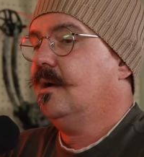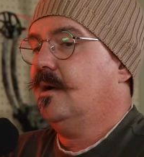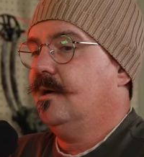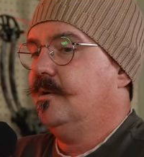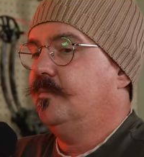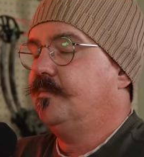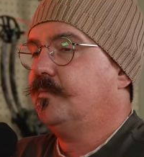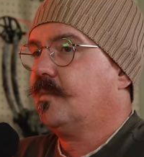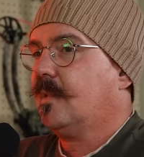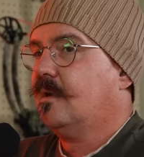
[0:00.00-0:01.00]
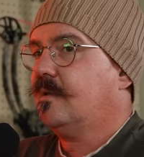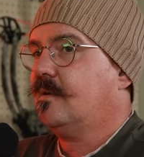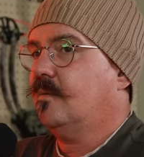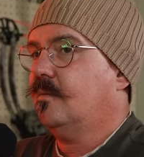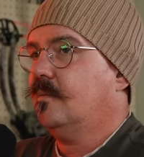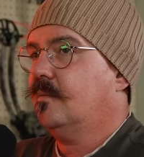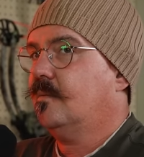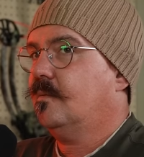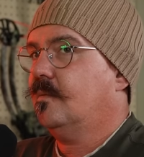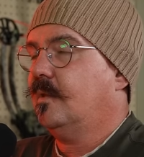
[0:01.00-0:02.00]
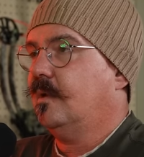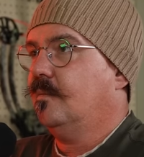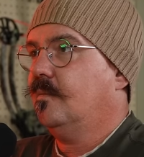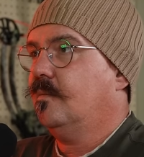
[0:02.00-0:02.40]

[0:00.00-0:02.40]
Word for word: Um, so the